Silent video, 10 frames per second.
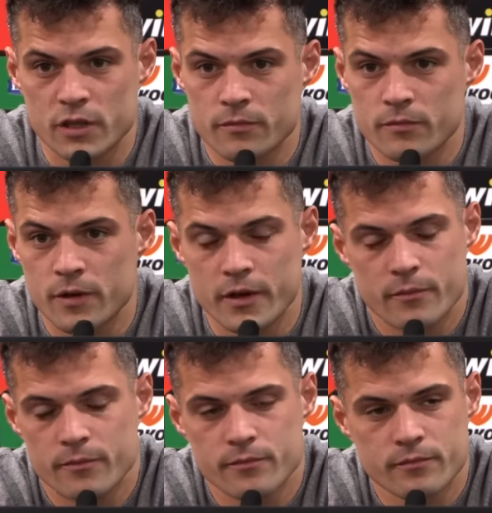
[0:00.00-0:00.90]

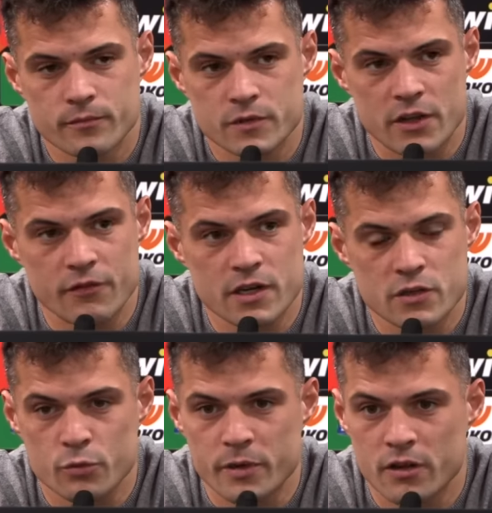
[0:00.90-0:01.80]
them. 7 years
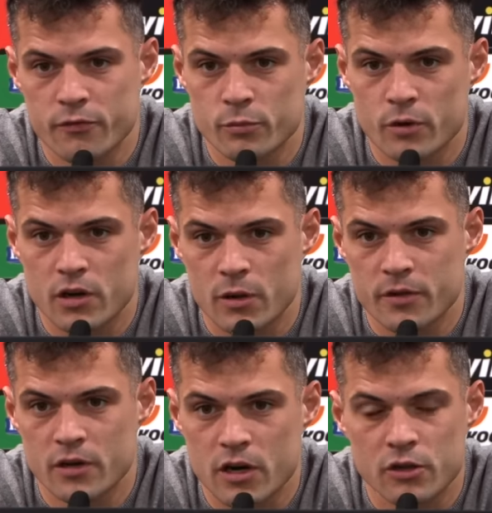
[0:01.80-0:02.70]
to be in a football club
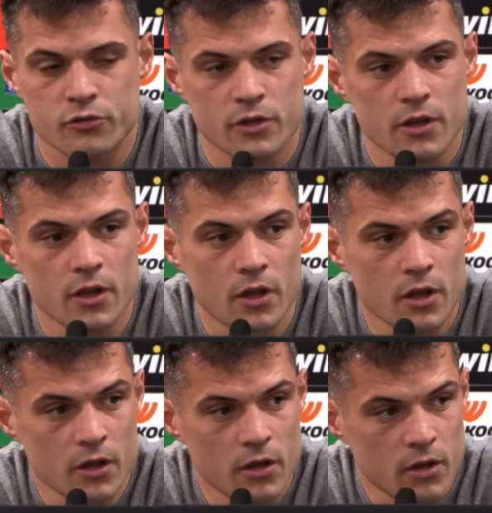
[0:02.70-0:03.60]
in a country
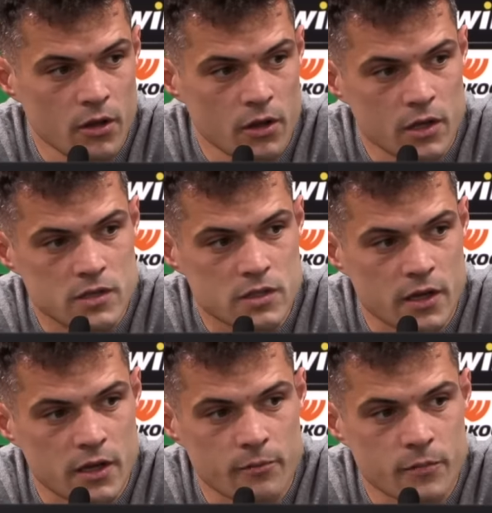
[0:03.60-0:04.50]
is
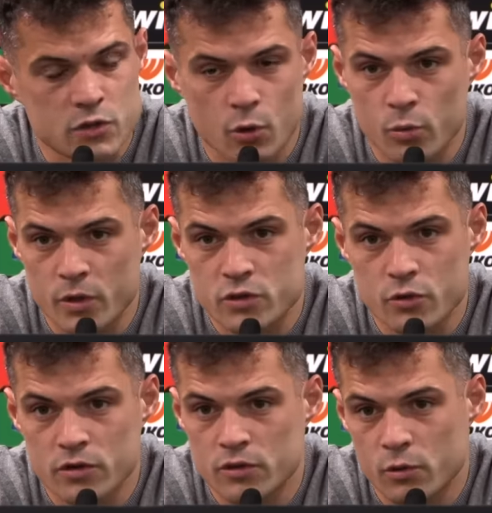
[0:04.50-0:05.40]
always
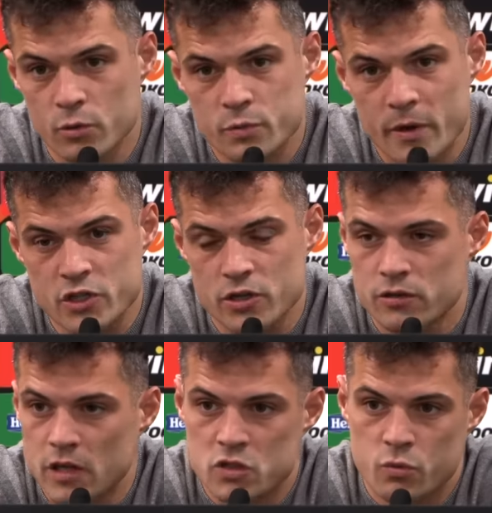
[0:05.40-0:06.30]
good and always special.
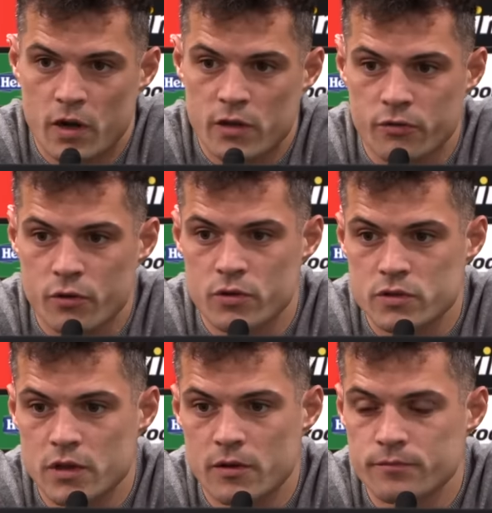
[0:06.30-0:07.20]
That's why, of
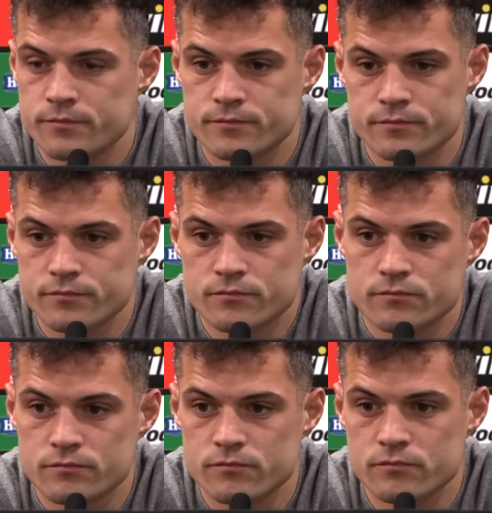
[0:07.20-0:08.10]
course,
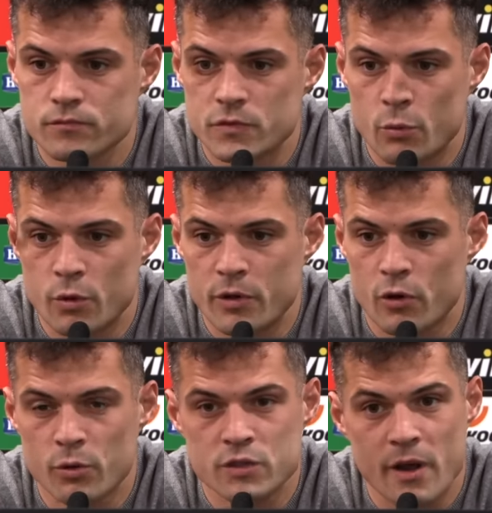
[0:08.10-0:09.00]
they will be
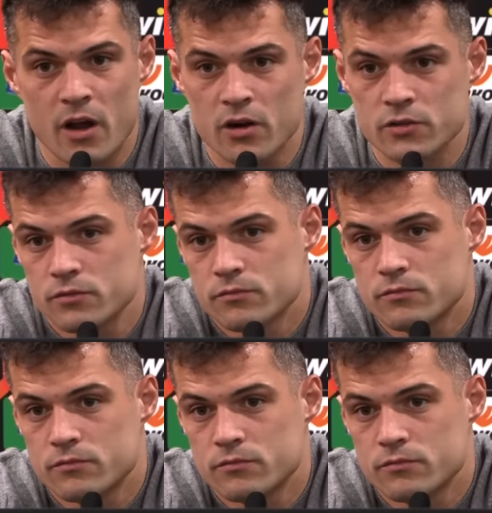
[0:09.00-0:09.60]
always in my heart,